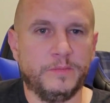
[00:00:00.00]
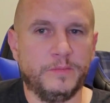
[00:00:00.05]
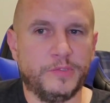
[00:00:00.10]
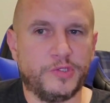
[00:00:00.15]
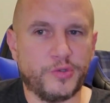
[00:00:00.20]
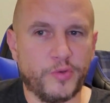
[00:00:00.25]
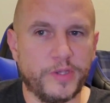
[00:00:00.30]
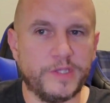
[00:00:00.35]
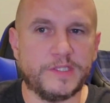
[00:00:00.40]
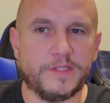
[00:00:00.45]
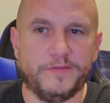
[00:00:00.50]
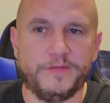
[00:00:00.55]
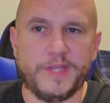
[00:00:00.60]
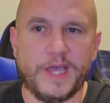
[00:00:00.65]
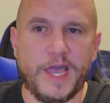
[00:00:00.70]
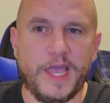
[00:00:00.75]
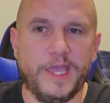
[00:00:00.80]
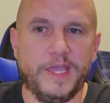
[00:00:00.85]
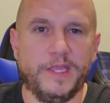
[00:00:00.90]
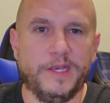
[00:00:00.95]
choice of
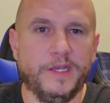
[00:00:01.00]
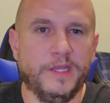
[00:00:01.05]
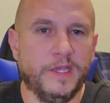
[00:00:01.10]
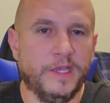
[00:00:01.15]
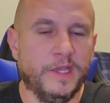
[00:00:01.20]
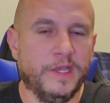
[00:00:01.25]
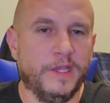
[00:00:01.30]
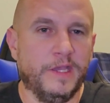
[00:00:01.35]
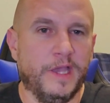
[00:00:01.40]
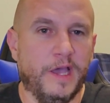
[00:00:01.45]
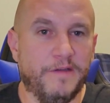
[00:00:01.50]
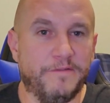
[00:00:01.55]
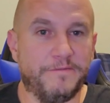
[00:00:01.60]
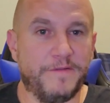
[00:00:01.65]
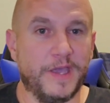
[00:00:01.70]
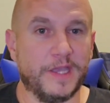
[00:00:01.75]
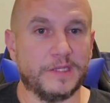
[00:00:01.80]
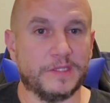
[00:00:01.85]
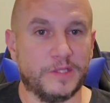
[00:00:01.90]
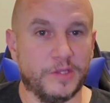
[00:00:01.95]
diet
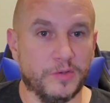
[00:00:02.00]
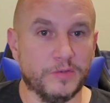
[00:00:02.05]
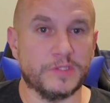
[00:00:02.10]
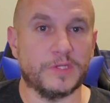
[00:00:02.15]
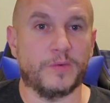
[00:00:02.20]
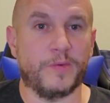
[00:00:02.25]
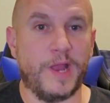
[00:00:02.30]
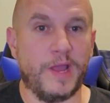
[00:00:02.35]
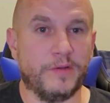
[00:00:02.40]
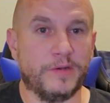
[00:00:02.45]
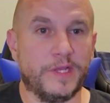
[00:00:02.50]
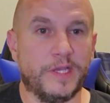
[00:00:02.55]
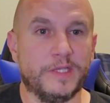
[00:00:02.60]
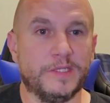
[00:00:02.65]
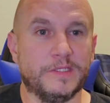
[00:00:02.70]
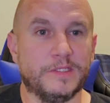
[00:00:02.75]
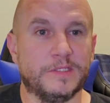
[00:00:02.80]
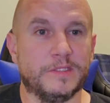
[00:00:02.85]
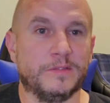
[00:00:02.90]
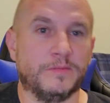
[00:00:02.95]
affect those around
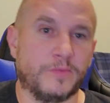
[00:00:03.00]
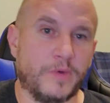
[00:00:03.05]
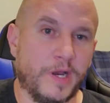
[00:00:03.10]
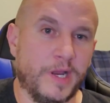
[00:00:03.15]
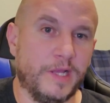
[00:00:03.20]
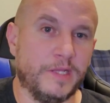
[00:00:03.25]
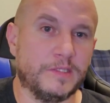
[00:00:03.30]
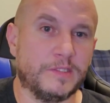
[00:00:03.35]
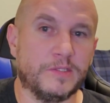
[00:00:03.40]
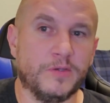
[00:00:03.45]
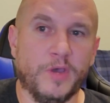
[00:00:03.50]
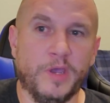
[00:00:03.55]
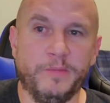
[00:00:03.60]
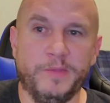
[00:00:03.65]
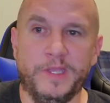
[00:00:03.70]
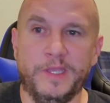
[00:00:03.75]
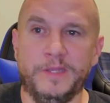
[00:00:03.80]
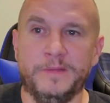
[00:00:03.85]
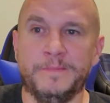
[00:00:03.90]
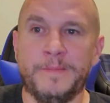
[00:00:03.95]
us, right? So, I
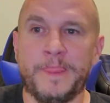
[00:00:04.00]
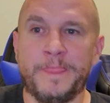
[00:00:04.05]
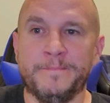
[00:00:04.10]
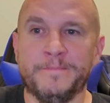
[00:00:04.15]
mean,